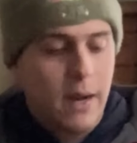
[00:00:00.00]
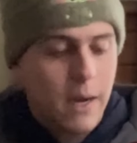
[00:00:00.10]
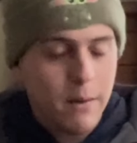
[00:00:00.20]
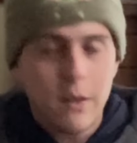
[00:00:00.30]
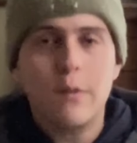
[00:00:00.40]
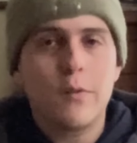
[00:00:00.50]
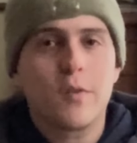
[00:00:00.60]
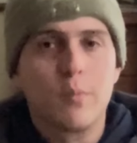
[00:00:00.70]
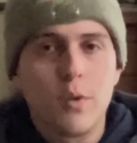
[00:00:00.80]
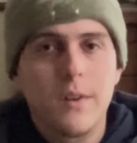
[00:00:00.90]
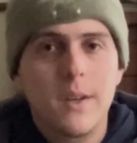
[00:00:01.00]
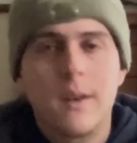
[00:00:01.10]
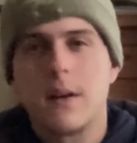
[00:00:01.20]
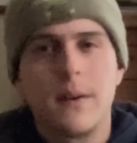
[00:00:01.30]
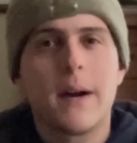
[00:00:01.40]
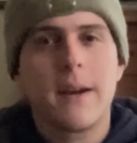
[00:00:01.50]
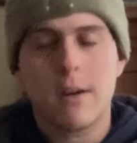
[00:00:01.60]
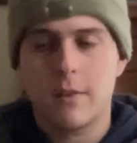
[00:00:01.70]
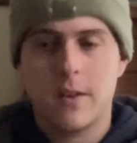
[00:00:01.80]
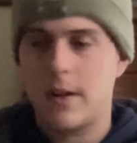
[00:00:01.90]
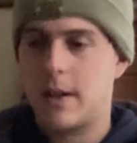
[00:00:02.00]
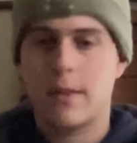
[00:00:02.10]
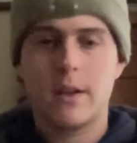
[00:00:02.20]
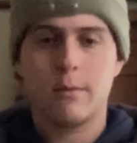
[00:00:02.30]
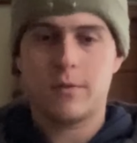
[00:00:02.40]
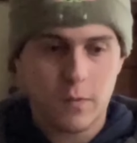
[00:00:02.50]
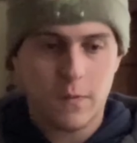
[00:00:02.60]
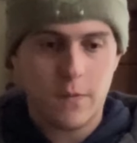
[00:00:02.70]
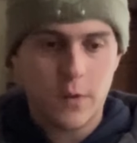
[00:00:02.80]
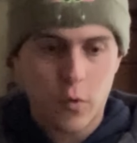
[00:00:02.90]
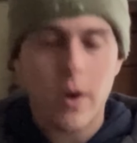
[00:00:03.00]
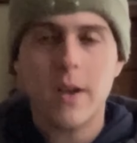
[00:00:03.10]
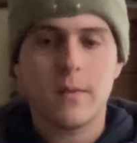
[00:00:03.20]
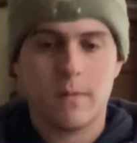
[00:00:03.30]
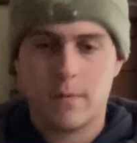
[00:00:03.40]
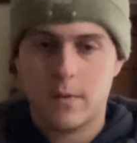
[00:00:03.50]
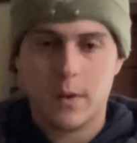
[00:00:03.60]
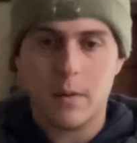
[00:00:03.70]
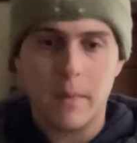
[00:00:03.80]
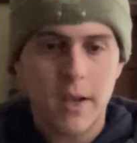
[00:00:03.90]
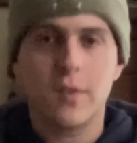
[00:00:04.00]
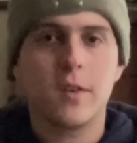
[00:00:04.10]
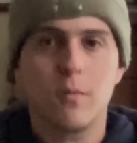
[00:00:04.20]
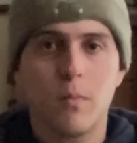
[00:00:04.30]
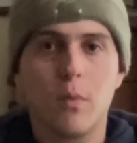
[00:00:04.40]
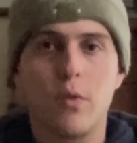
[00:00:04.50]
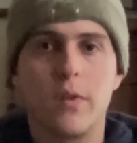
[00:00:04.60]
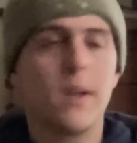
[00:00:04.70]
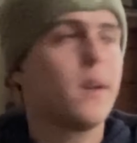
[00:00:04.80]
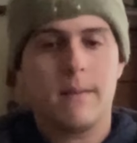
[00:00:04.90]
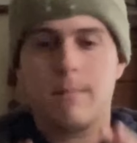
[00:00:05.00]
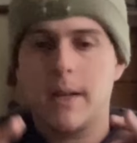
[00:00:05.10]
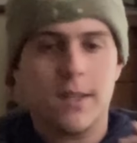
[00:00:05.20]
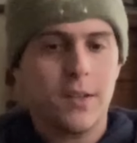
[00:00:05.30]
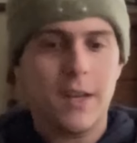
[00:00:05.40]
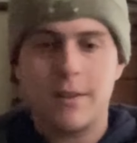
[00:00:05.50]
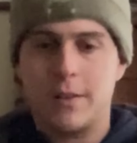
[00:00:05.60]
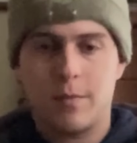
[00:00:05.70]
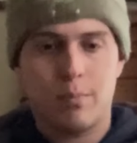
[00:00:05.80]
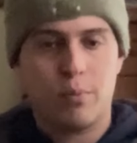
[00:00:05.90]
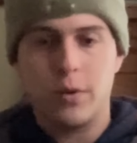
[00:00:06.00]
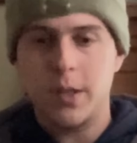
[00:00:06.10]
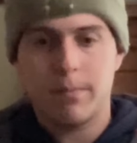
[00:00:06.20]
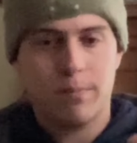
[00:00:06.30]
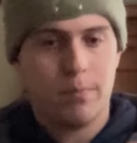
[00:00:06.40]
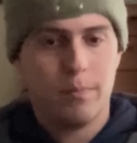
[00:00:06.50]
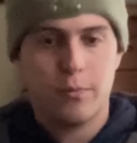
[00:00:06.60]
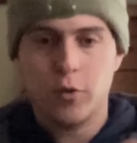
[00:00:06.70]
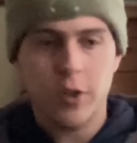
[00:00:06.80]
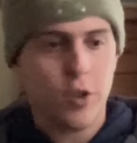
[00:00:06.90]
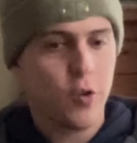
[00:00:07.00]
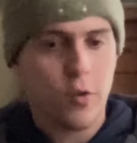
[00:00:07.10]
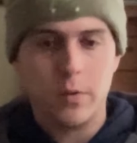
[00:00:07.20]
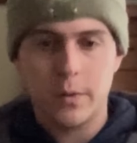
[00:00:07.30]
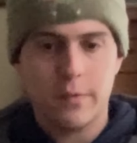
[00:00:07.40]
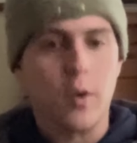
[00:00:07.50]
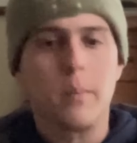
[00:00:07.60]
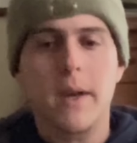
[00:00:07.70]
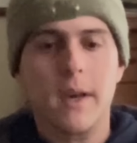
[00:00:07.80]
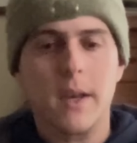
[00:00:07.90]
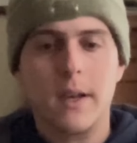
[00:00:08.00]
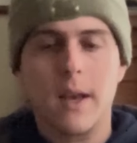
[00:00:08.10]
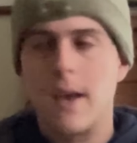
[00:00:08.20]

I'm gonna give this movie a 9 out of 10. I think it was great, like amazing movie. Like I said, it's pretty traditional in filmmaking.